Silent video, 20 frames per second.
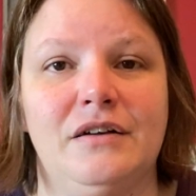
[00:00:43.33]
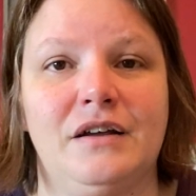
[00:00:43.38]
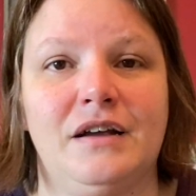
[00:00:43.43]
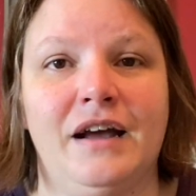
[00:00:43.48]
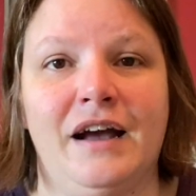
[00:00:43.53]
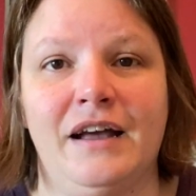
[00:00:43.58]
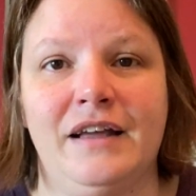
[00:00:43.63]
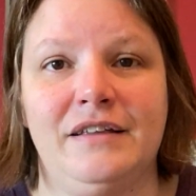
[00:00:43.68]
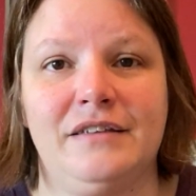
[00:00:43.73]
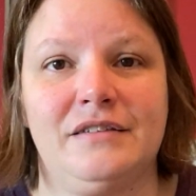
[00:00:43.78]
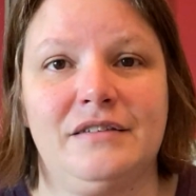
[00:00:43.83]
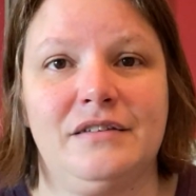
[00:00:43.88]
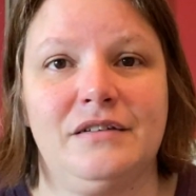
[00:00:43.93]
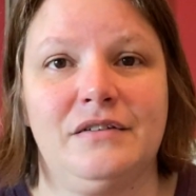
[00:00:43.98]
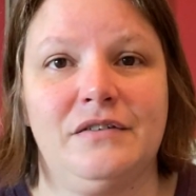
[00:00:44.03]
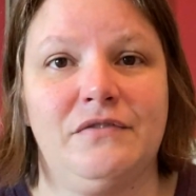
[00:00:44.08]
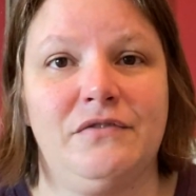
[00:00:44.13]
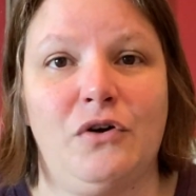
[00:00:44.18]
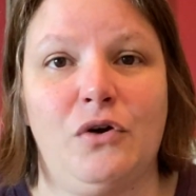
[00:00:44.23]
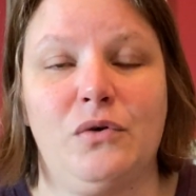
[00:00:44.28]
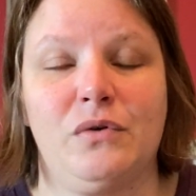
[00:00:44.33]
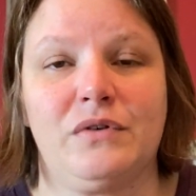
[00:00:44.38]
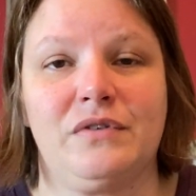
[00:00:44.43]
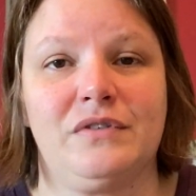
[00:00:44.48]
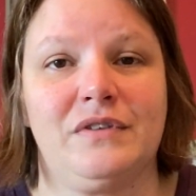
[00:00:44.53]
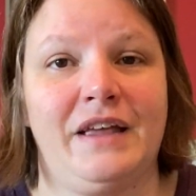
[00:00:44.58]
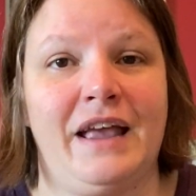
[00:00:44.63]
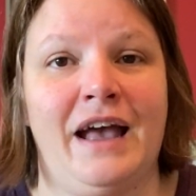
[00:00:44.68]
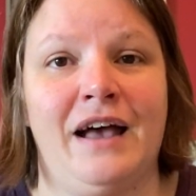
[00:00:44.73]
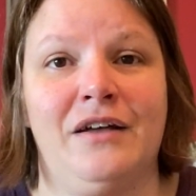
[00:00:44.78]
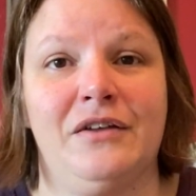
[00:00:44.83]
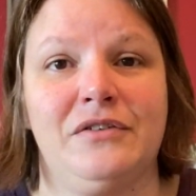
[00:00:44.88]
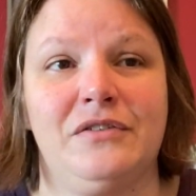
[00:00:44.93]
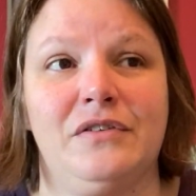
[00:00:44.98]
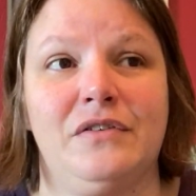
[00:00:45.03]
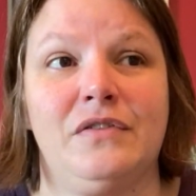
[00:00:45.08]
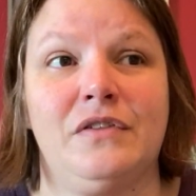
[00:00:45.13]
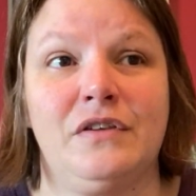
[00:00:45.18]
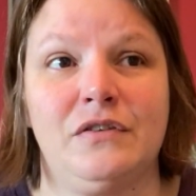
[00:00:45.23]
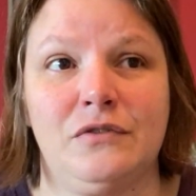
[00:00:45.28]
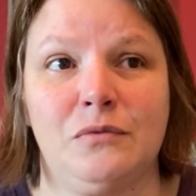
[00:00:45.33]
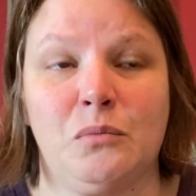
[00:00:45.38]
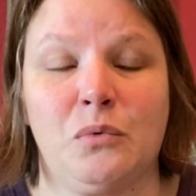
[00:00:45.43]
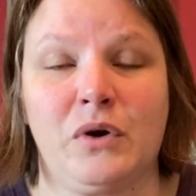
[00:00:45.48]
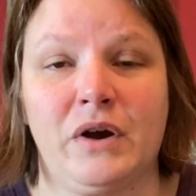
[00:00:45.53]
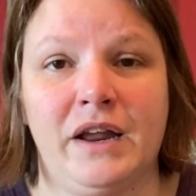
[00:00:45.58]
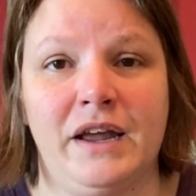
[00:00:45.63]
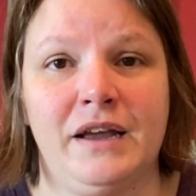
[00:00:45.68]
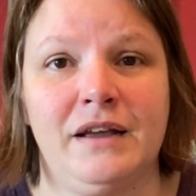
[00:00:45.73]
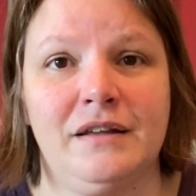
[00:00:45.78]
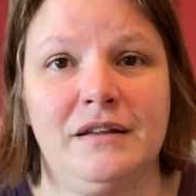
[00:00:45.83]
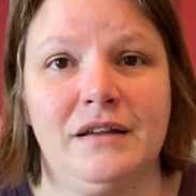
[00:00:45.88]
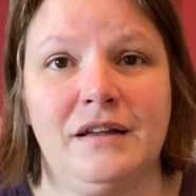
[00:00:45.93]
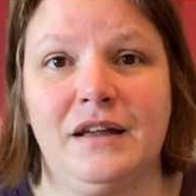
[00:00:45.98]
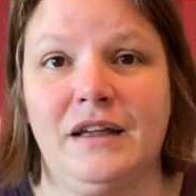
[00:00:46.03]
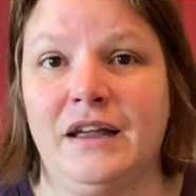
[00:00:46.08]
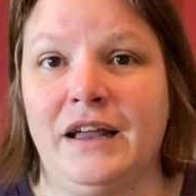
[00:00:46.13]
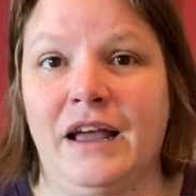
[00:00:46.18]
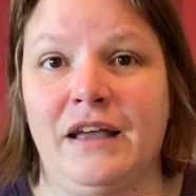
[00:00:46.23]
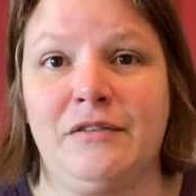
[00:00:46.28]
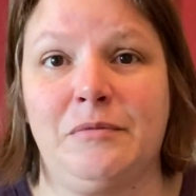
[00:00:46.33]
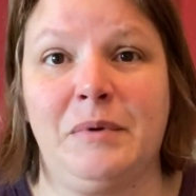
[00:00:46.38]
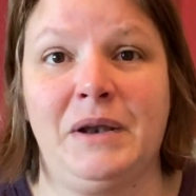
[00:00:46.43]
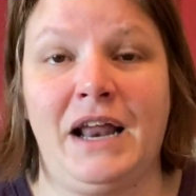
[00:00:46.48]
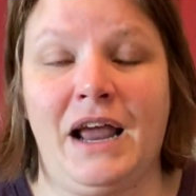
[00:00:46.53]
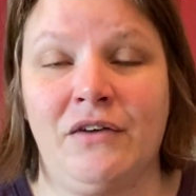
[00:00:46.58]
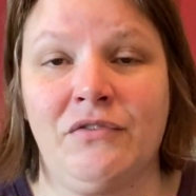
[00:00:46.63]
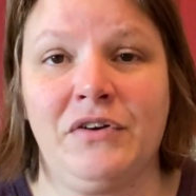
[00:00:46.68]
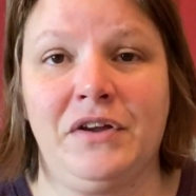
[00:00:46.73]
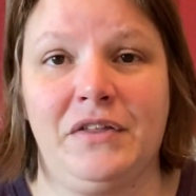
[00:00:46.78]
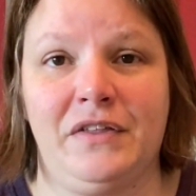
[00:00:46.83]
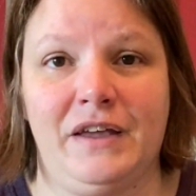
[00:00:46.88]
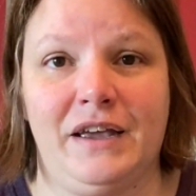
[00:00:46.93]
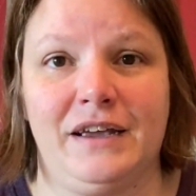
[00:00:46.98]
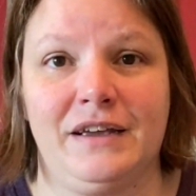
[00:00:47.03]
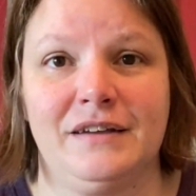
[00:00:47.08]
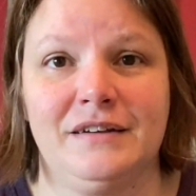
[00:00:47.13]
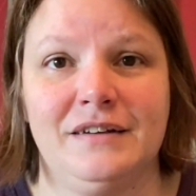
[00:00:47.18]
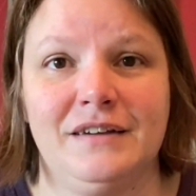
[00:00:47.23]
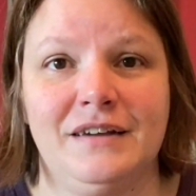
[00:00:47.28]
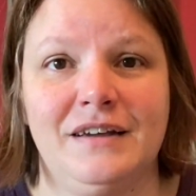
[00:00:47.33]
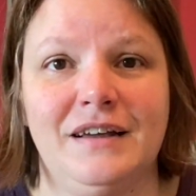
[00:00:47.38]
Guys, folks, gals, this morning it has been everything.